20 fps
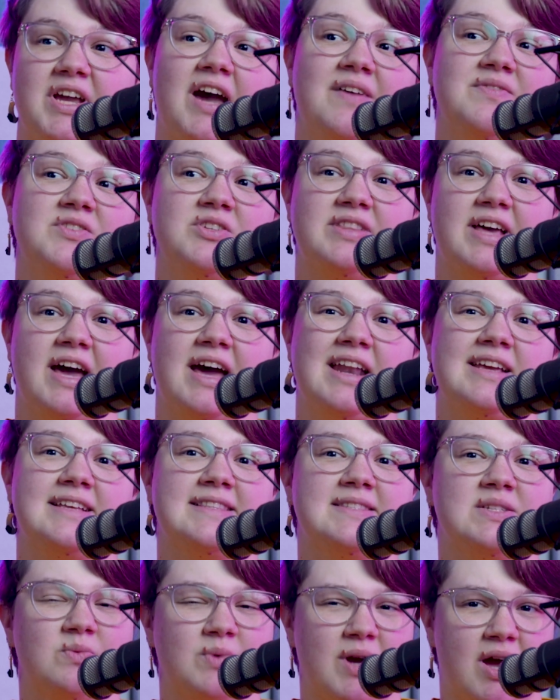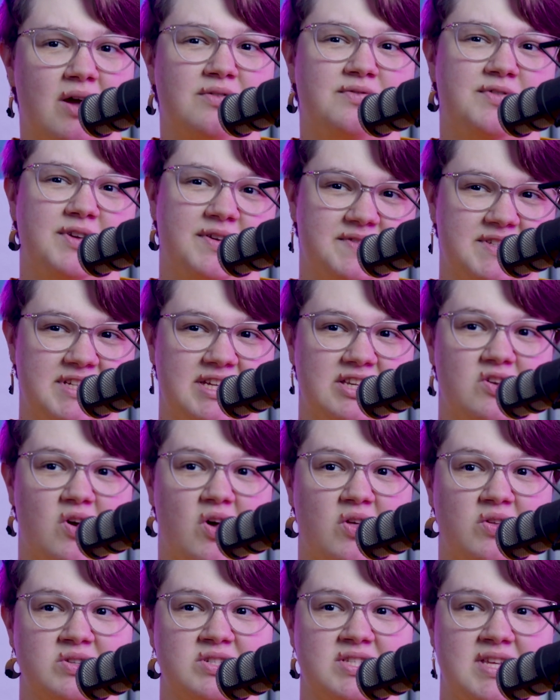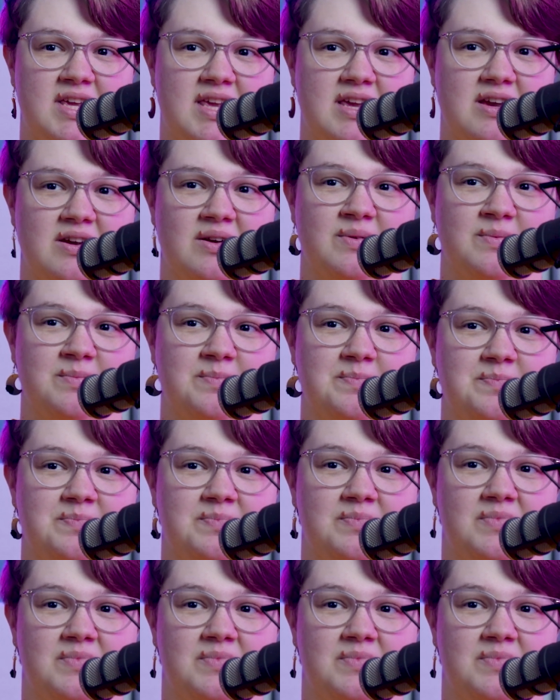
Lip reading: After that, it's around $15 a year.